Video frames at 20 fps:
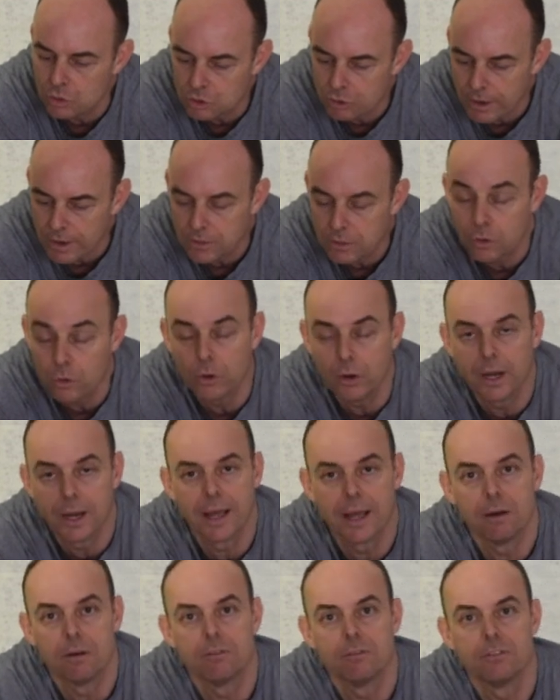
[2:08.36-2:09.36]
drain the oil
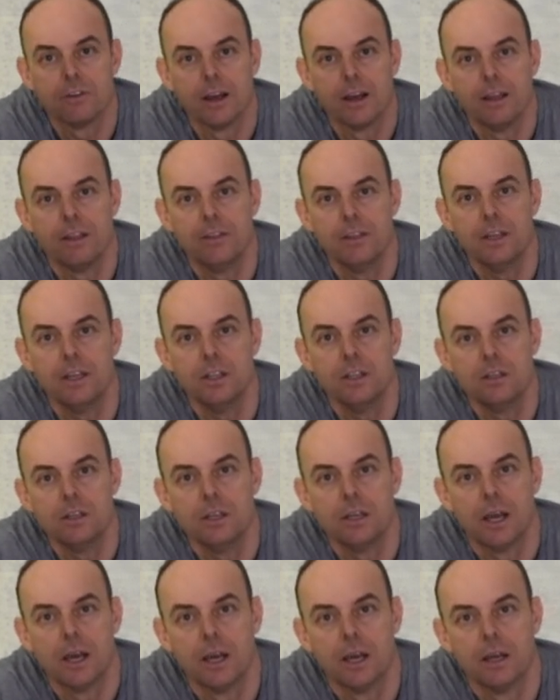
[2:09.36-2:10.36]
out via
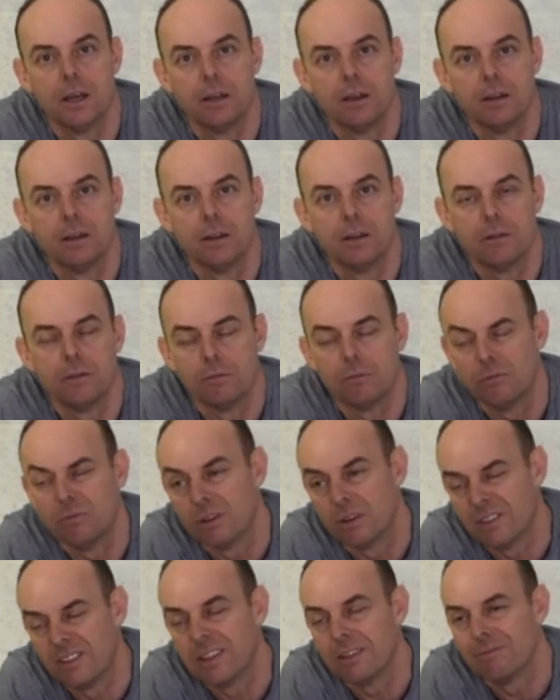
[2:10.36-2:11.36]
the,
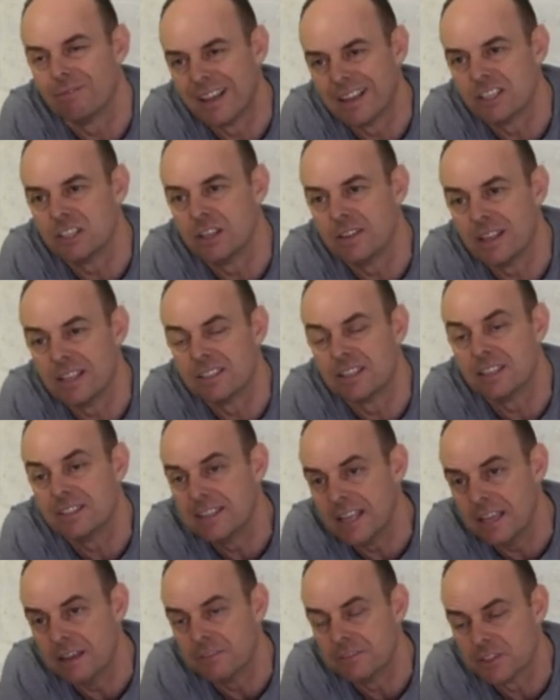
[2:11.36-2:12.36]
uh, actually there's the
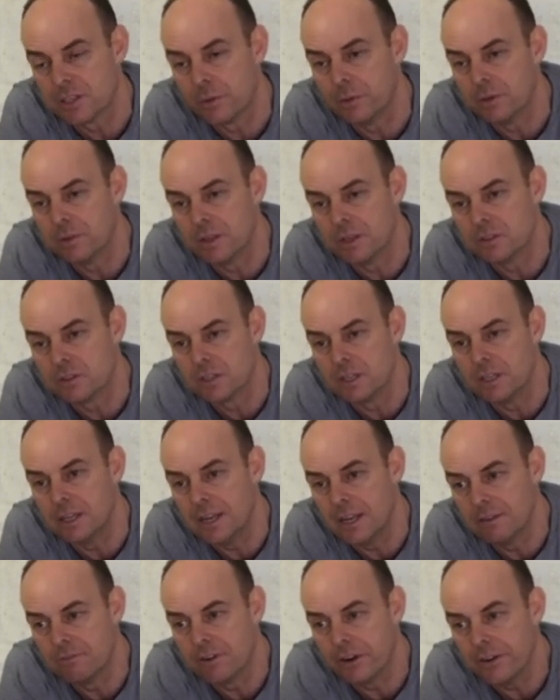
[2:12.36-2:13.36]
diff, so there's the
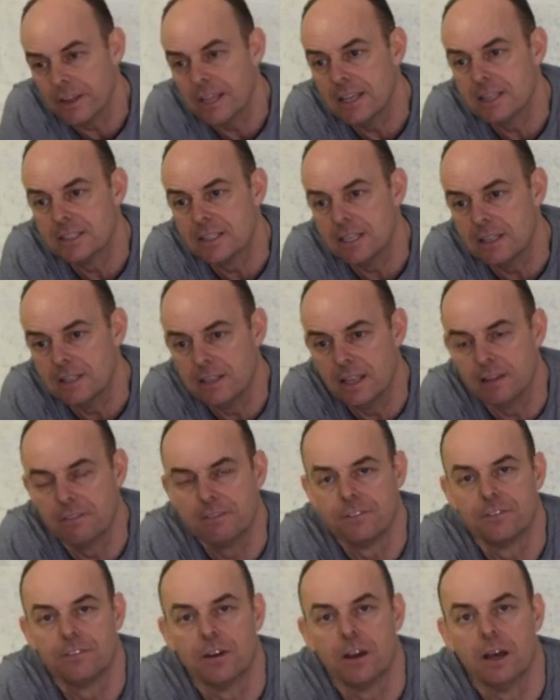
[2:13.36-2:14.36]
very easy
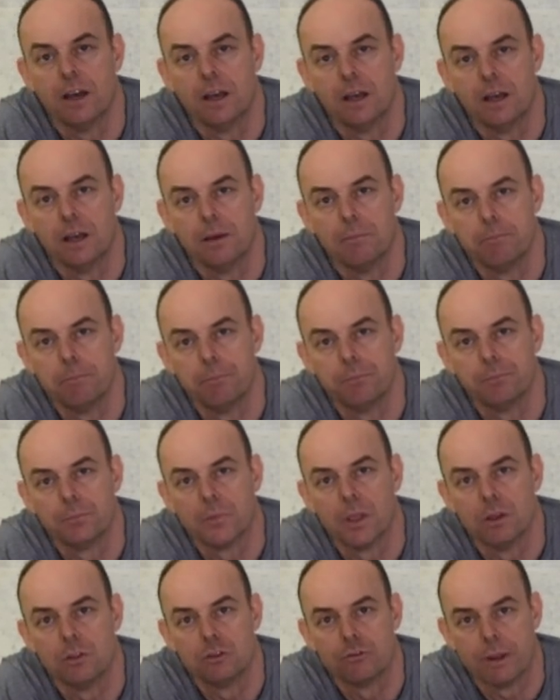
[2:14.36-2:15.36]
diff
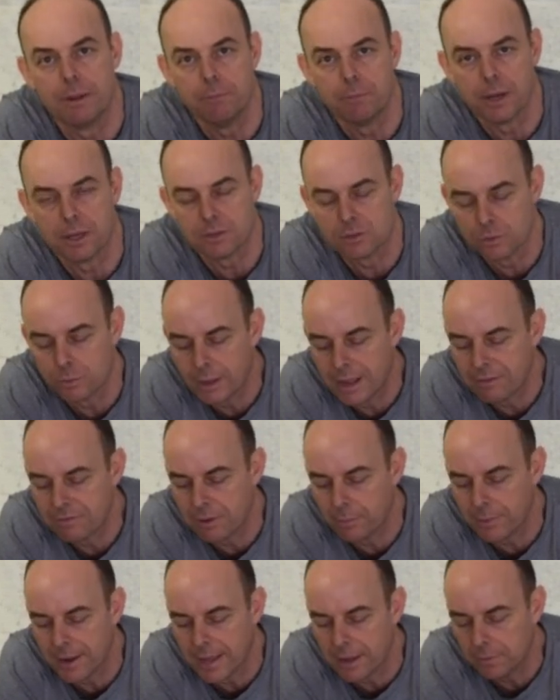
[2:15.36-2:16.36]
um, drain plug, so we'll have
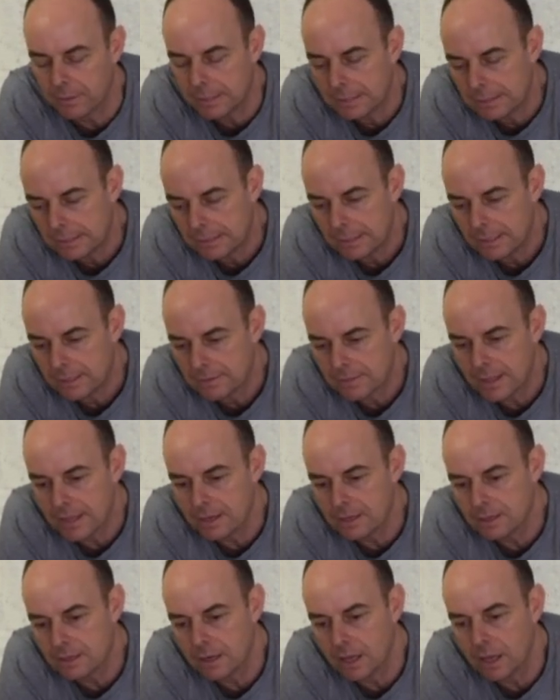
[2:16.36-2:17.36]
that one out.
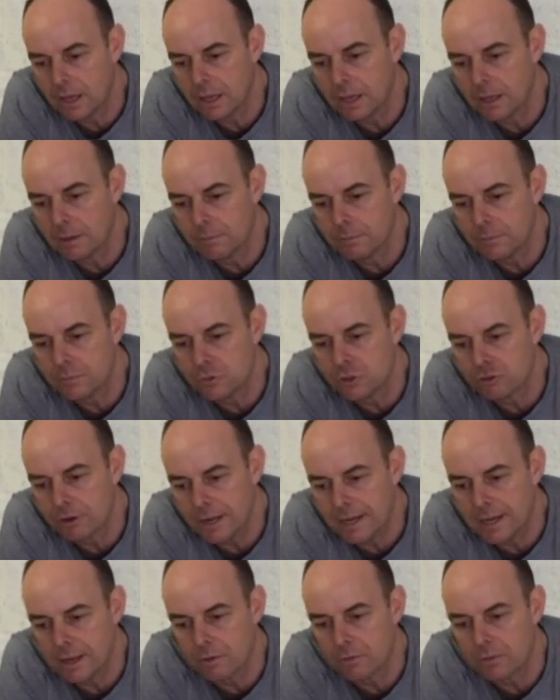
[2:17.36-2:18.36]
Then um,
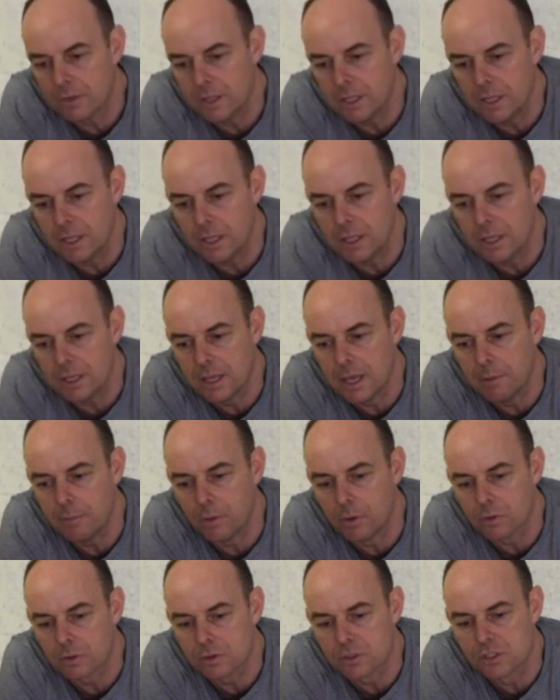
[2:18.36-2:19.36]
drain out the
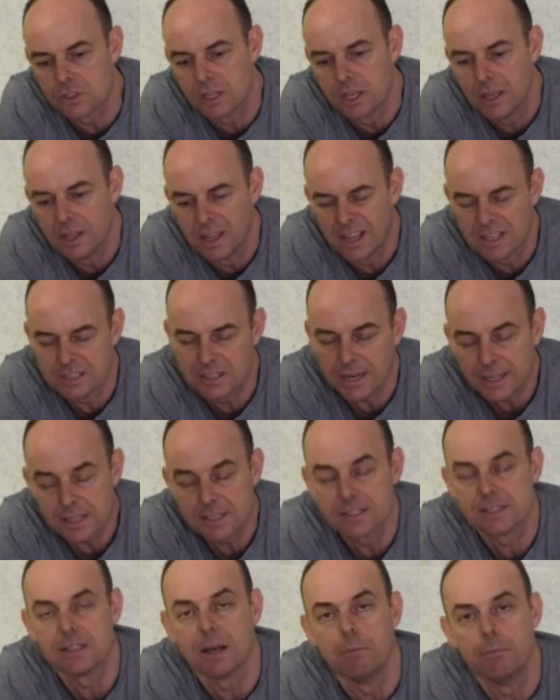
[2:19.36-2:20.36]
gearbox, it's like a
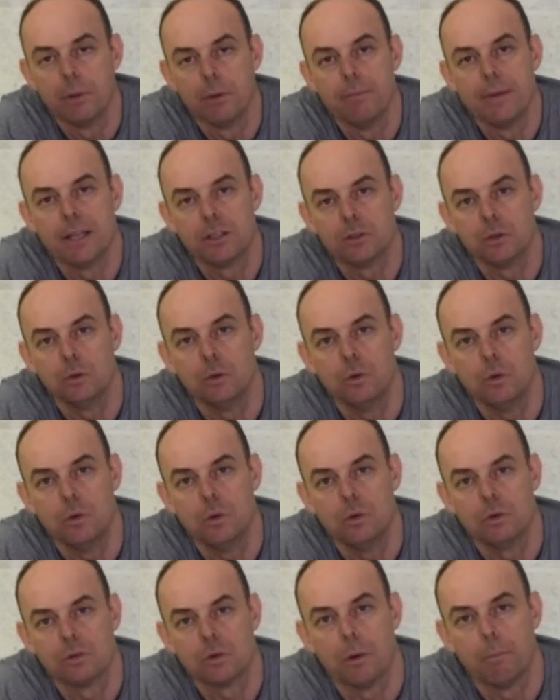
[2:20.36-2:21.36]
sump, a
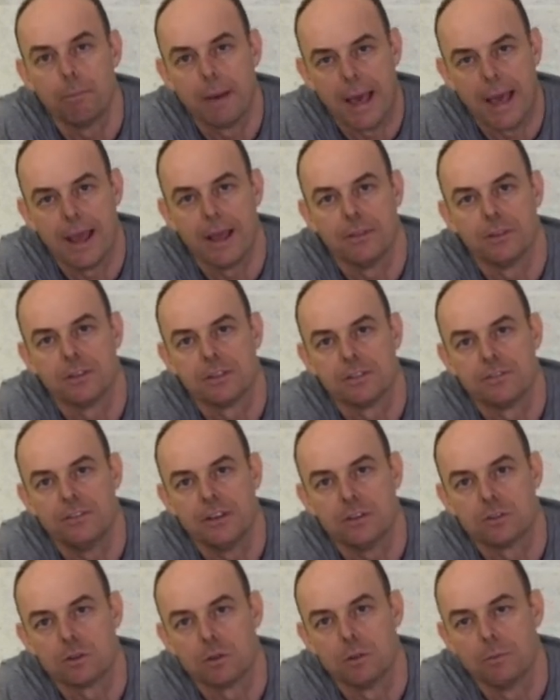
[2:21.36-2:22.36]
metal sort of pan that
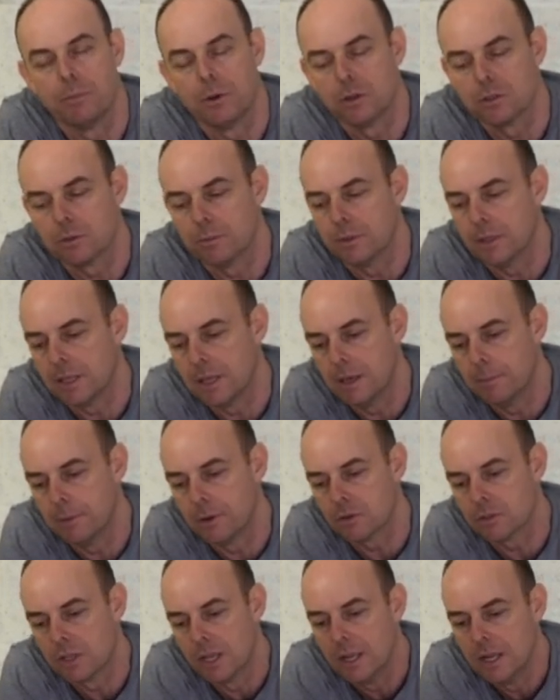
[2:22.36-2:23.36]
fits on the bottom of the
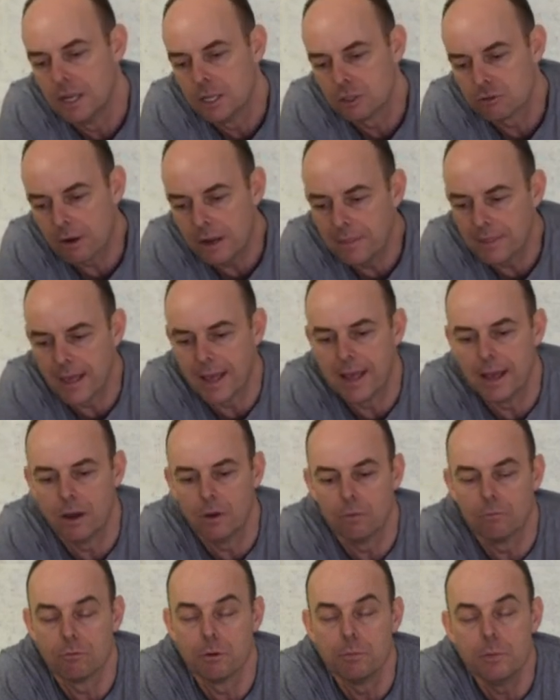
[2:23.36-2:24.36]
gearbox drain that
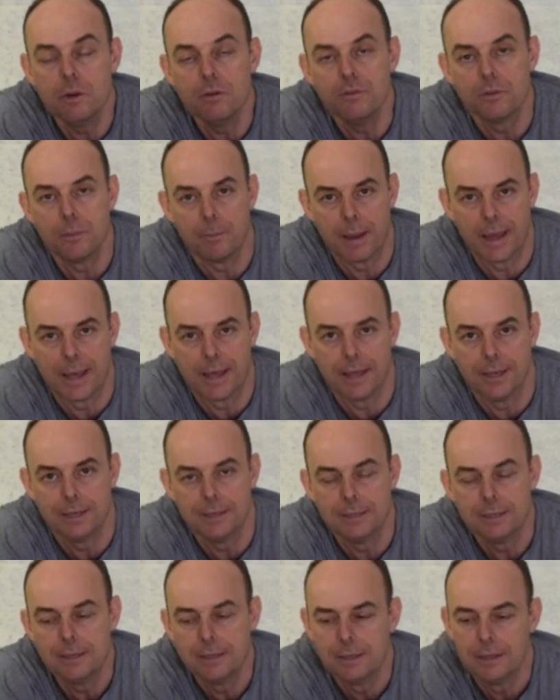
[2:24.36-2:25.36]
out, remove the
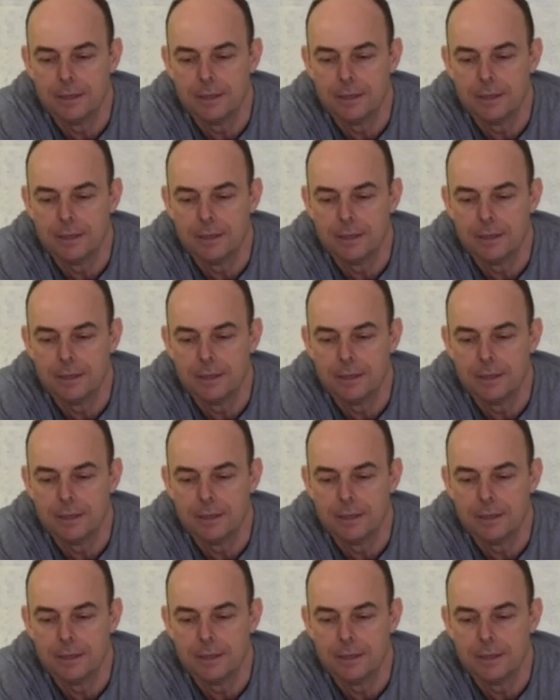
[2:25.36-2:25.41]
pan,